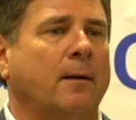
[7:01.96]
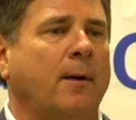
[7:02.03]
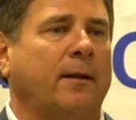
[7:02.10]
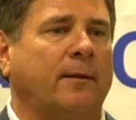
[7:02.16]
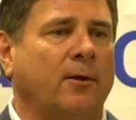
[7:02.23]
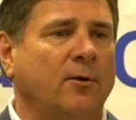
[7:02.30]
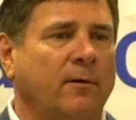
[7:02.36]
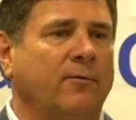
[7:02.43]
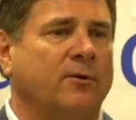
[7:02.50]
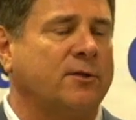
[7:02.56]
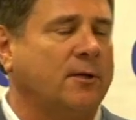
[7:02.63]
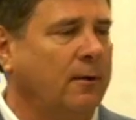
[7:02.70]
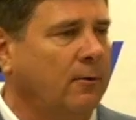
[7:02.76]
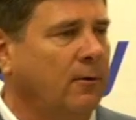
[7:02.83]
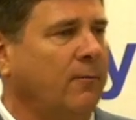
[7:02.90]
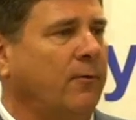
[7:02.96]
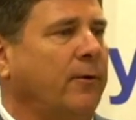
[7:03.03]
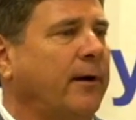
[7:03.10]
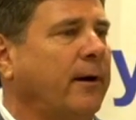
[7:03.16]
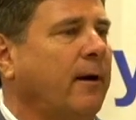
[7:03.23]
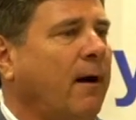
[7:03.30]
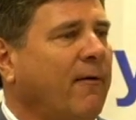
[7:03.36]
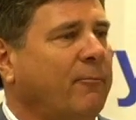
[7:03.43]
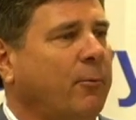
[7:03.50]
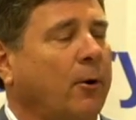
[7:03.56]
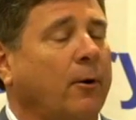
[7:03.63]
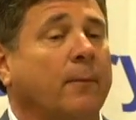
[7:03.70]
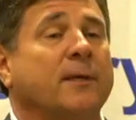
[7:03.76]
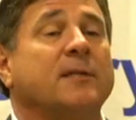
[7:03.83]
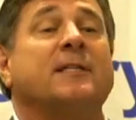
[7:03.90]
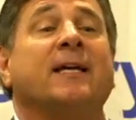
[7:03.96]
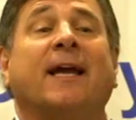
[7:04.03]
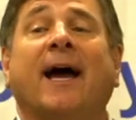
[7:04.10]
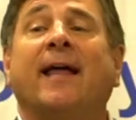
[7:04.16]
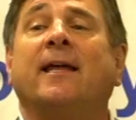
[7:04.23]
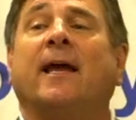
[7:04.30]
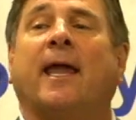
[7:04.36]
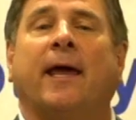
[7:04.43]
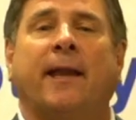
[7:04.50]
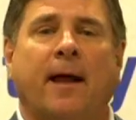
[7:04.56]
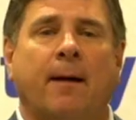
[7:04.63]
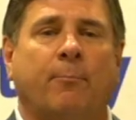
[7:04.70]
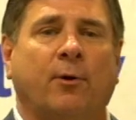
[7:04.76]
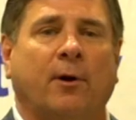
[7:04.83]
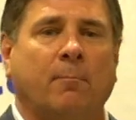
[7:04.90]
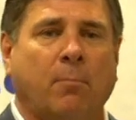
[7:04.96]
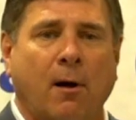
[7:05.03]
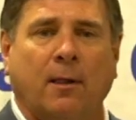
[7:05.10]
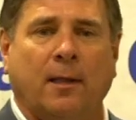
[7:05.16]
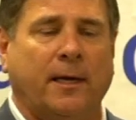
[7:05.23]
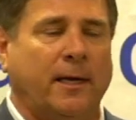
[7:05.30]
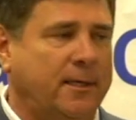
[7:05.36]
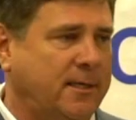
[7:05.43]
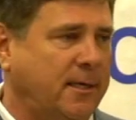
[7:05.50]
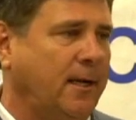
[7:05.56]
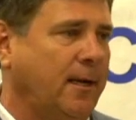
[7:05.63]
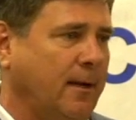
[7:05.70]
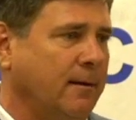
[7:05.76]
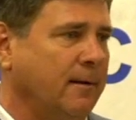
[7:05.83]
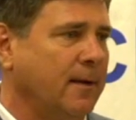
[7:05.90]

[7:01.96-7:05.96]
about the University of Louisville and their golf program, this is a guy that cannot put a ball on a tee.